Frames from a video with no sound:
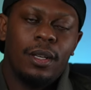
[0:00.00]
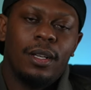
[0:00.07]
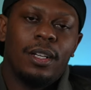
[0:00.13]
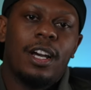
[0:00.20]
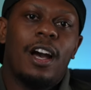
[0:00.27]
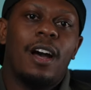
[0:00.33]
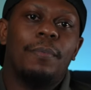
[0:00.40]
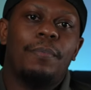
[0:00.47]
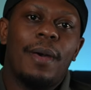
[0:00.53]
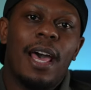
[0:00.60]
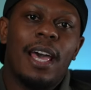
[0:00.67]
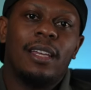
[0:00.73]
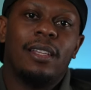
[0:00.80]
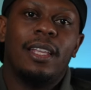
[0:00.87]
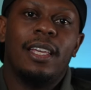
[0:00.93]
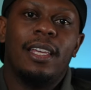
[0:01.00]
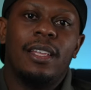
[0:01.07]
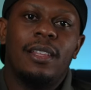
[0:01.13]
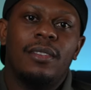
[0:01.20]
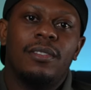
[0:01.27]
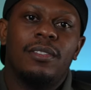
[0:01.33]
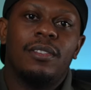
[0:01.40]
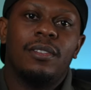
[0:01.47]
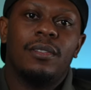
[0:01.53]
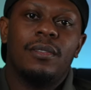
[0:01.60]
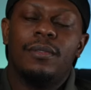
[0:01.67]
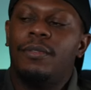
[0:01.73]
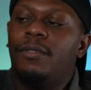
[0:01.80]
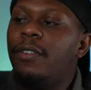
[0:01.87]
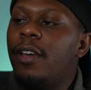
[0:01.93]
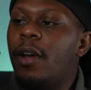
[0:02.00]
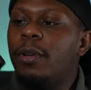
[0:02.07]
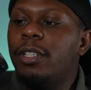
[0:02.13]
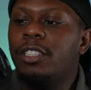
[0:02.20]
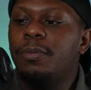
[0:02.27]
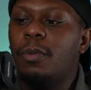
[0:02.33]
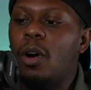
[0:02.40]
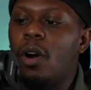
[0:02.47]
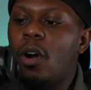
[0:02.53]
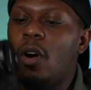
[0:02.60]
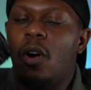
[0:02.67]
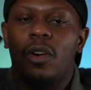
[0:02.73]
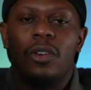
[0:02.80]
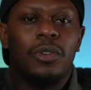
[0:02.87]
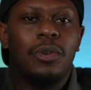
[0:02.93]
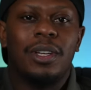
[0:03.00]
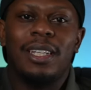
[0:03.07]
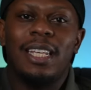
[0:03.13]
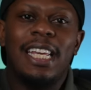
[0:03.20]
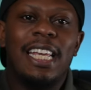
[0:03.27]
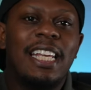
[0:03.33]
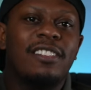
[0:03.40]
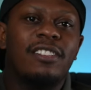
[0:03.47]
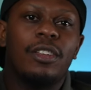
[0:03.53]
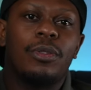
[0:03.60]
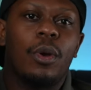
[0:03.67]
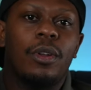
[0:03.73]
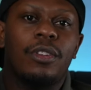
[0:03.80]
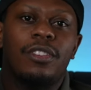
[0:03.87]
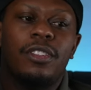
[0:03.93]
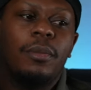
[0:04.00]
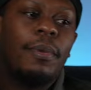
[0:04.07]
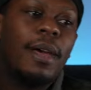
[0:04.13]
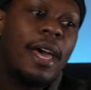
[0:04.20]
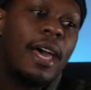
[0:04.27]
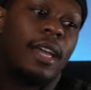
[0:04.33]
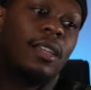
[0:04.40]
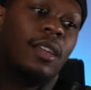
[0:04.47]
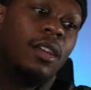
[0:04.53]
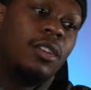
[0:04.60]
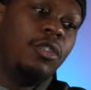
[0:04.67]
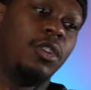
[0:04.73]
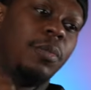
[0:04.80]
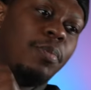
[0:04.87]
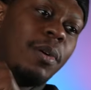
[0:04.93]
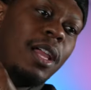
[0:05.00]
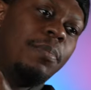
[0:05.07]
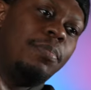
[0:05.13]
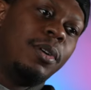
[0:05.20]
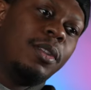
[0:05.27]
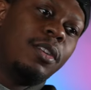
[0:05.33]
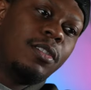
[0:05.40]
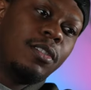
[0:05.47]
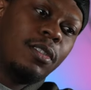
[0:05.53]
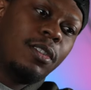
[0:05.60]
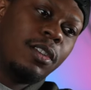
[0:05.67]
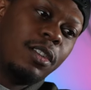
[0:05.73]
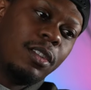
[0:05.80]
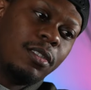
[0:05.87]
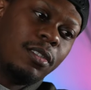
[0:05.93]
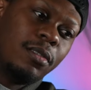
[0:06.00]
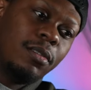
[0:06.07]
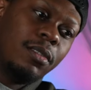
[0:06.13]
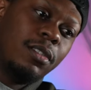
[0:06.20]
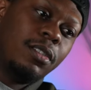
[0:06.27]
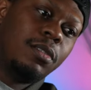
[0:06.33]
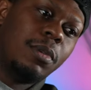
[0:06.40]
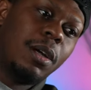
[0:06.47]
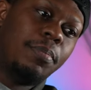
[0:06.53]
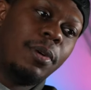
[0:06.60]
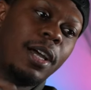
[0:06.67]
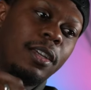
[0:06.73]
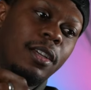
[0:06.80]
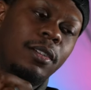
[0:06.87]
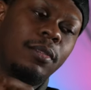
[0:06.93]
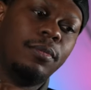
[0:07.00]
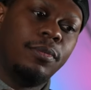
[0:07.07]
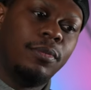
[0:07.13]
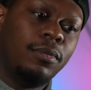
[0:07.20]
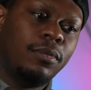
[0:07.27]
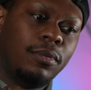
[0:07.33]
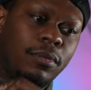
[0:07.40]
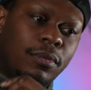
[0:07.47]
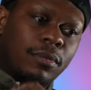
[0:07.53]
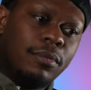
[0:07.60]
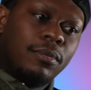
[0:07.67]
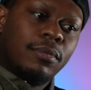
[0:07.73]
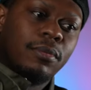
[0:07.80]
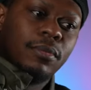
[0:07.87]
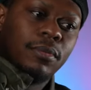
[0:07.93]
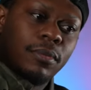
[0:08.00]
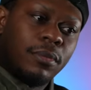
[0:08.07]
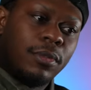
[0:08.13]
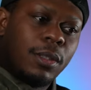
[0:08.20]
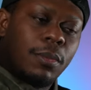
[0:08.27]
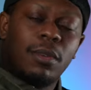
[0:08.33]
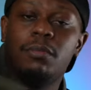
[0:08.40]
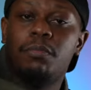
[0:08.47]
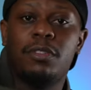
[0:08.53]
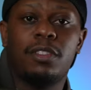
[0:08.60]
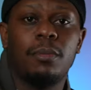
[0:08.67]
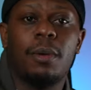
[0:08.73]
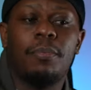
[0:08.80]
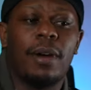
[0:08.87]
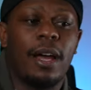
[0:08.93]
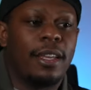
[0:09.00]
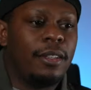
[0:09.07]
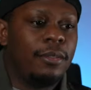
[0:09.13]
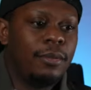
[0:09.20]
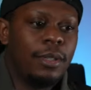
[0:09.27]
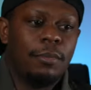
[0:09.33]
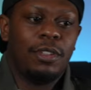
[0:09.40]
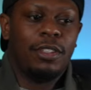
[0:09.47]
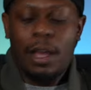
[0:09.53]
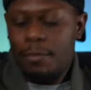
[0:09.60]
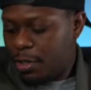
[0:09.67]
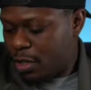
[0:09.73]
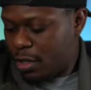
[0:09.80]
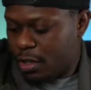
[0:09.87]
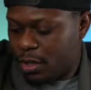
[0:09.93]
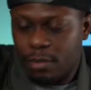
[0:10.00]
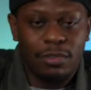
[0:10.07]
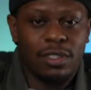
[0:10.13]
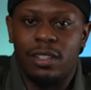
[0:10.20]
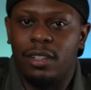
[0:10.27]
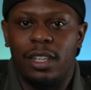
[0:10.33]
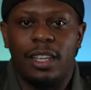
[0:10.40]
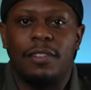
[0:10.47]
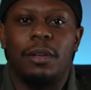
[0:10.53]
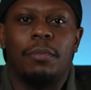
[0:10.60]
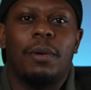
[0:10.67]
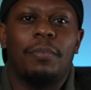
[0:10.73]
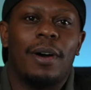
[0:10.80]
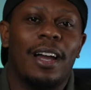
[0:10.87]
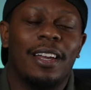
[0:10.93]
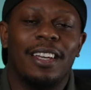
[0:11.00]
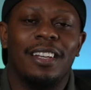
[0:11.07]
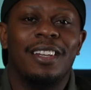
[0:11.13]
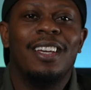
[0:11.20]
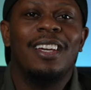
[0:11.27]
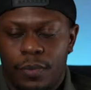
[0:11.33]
Compact lens, very small. You can easily throw this in the bag. You could probably put this, look at this, it's in my pocket. It's in my pocket. I'm just gonna leave it in my pocket.